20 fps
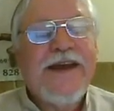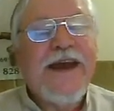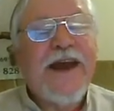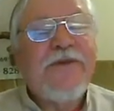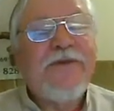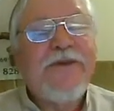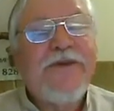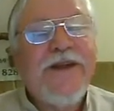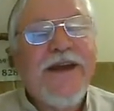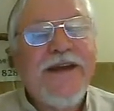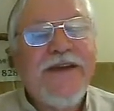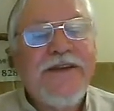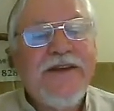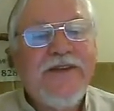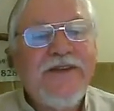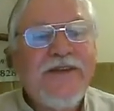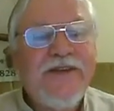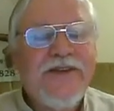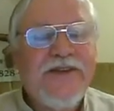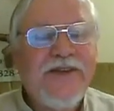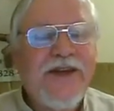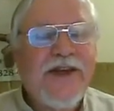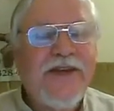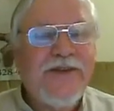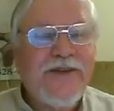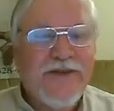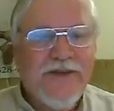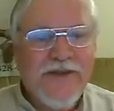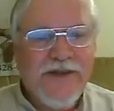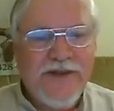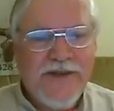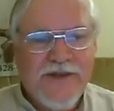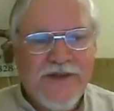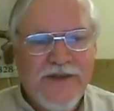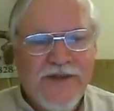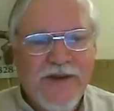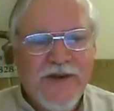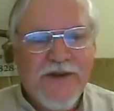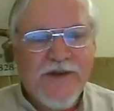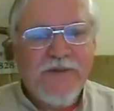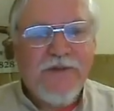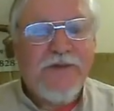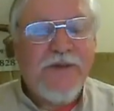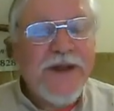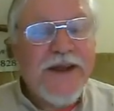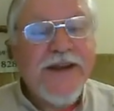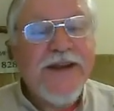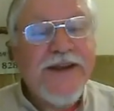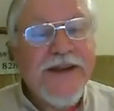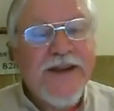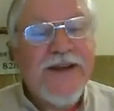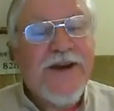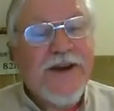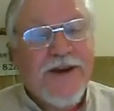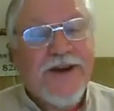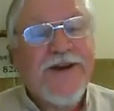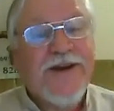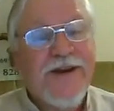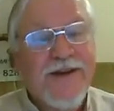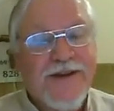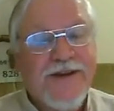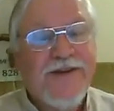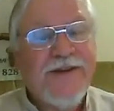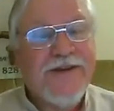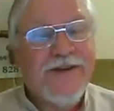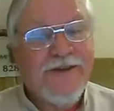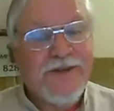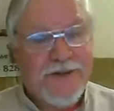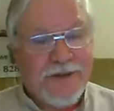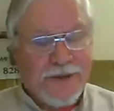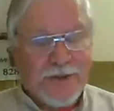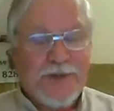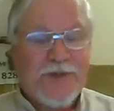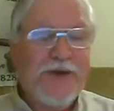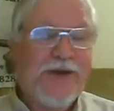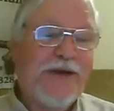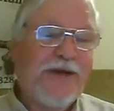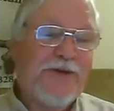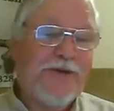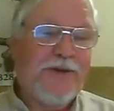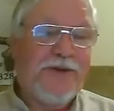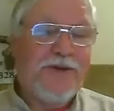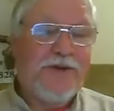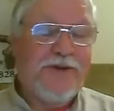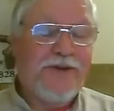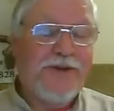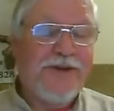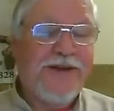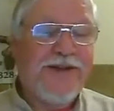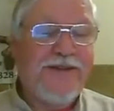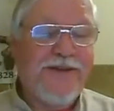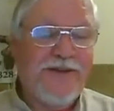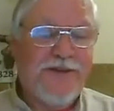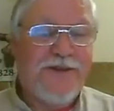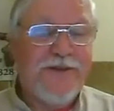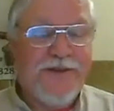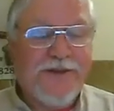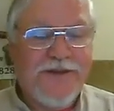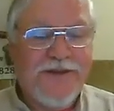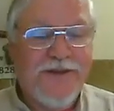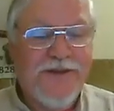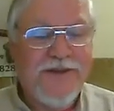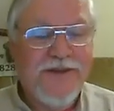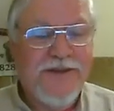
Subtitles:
I would like to suggest that there really are superheroes in this world.